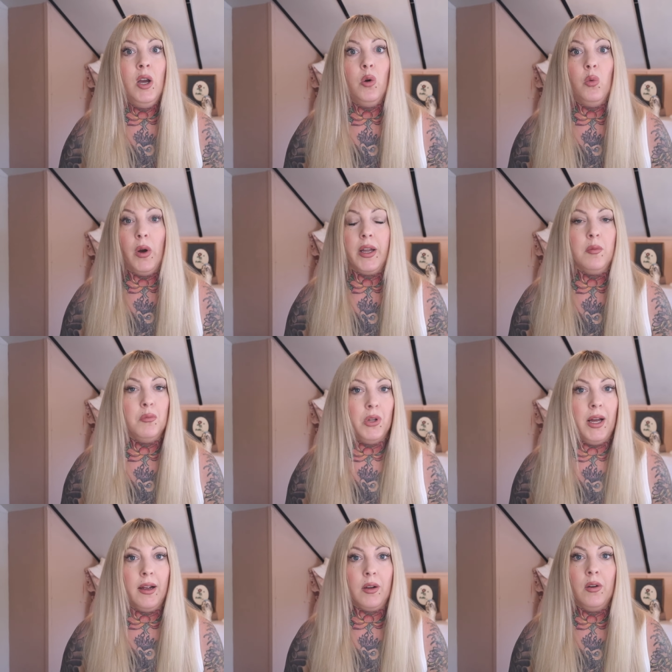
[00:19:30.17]
white,
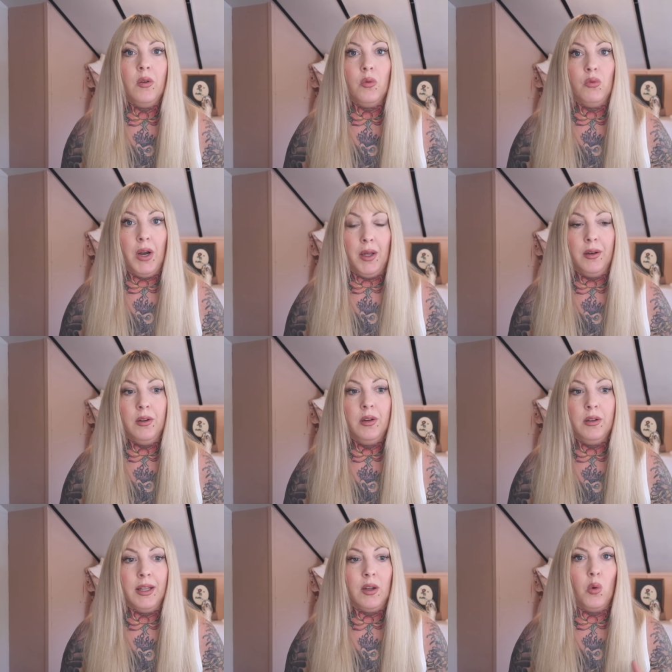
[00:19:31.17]
black, red,
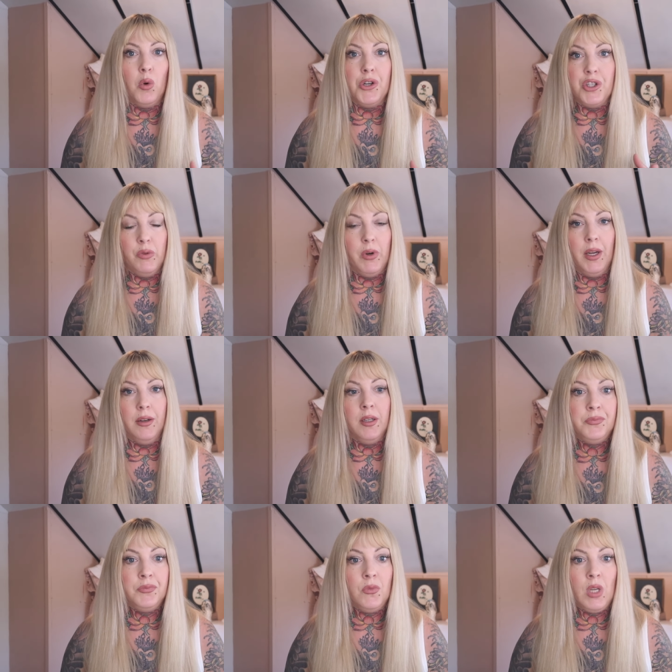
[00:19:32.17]
like an orangey red,
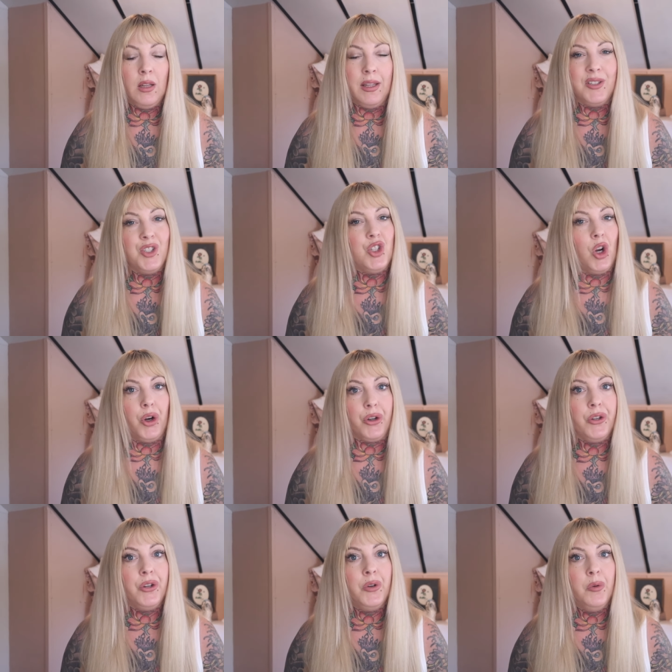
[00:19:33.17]
like a
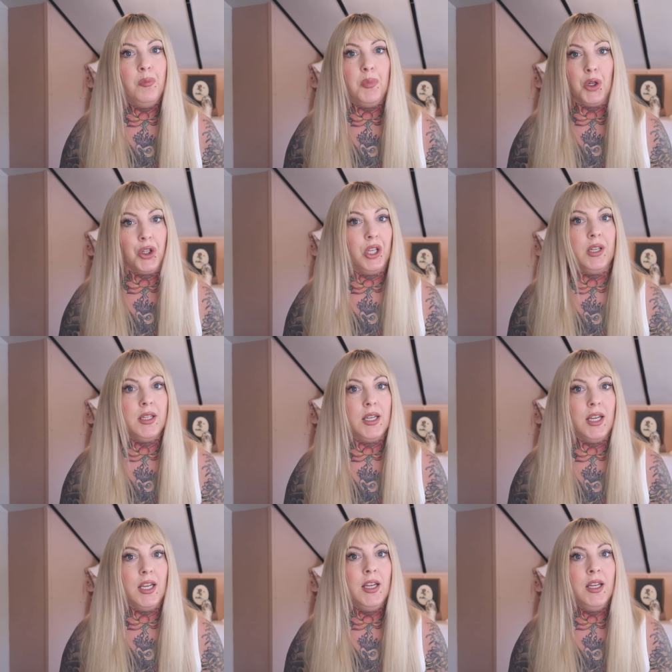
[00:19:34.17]
dark
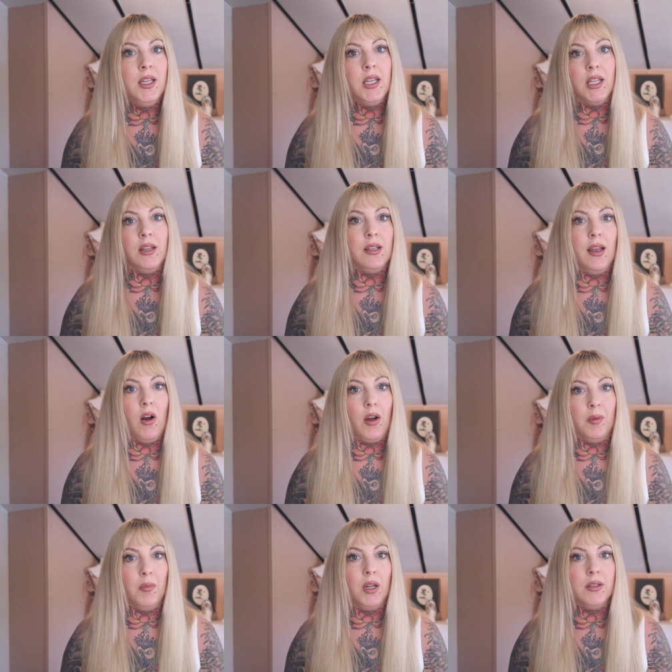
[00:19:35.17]
burgundy in the
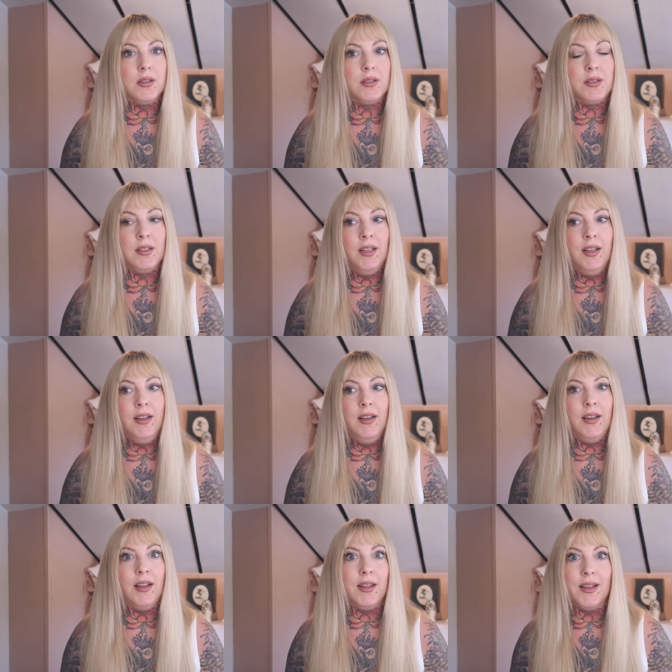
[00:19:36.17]
autumn months.
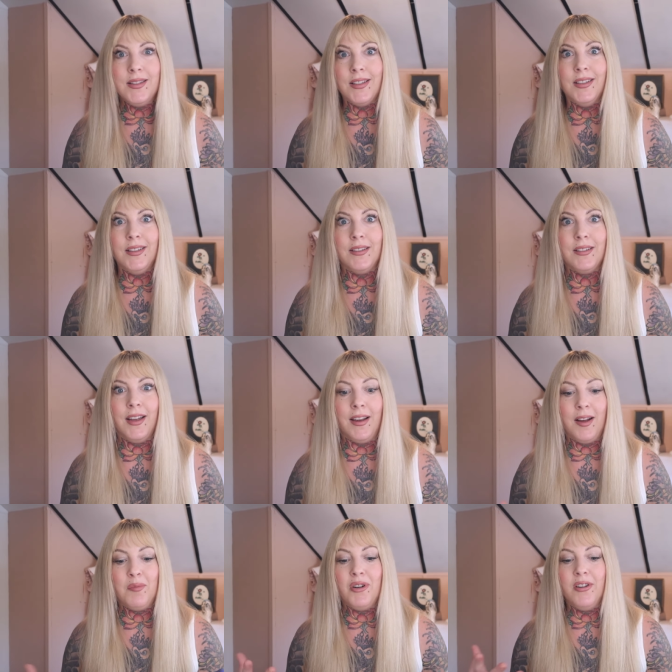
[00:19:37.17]
And that's it. Like
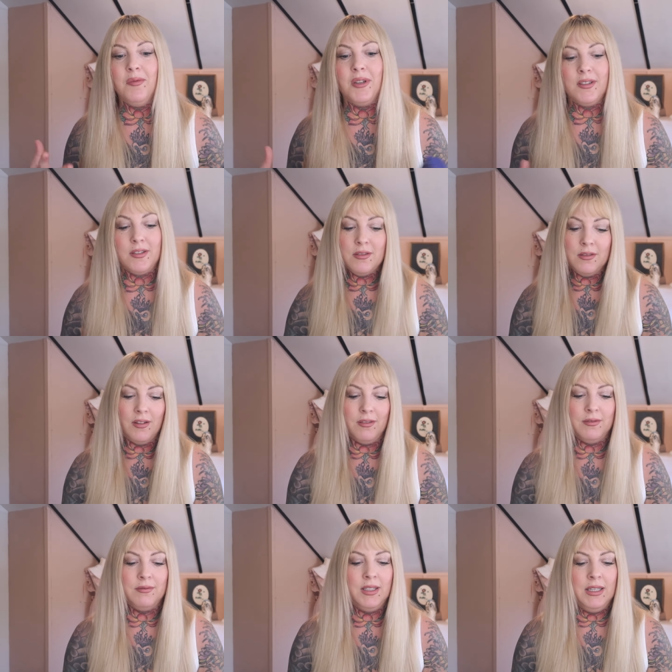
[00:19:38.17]
I pretty much,
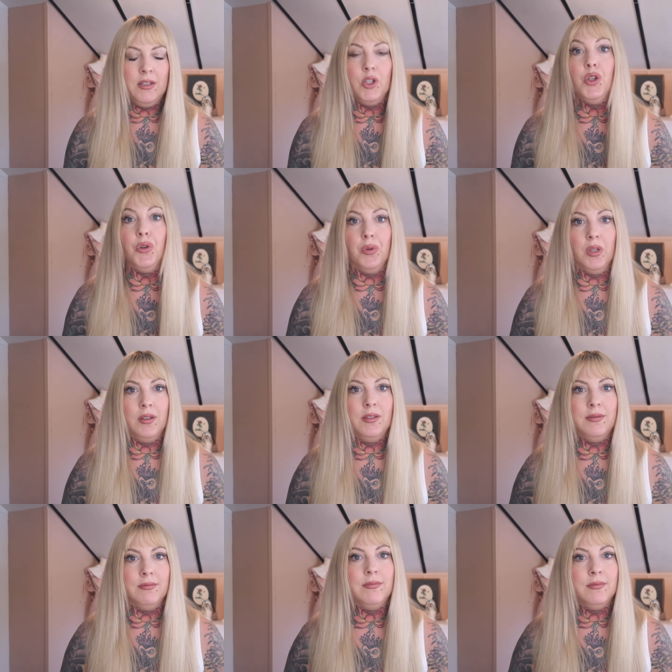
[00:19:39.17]
nude.
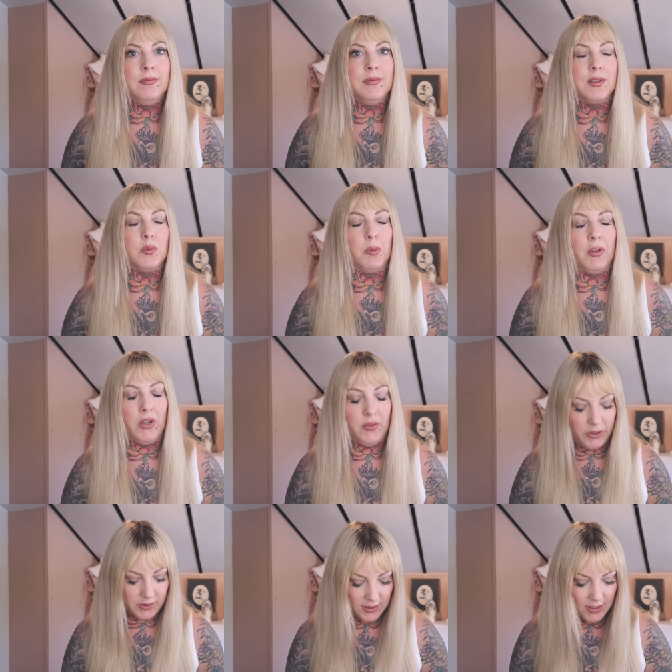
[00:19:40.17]
It's one of my
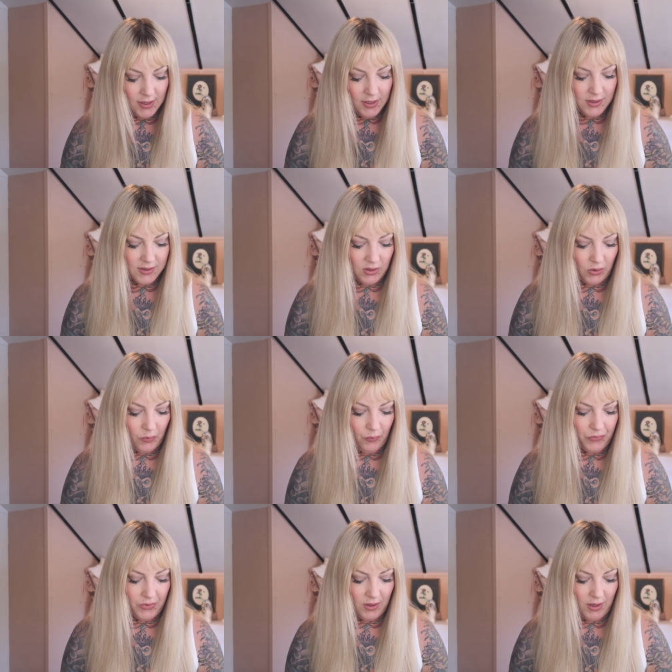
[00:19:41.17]
favorites. So
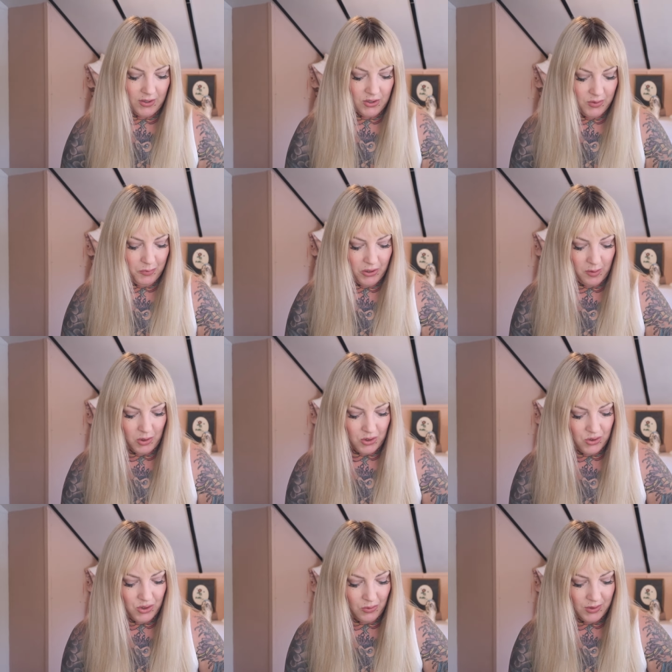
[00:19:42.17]
I just pretty
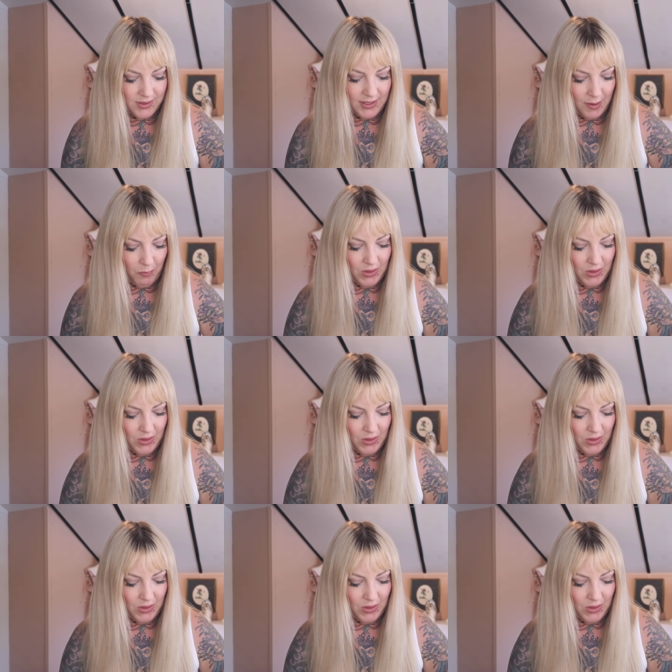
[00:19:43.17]
much do the same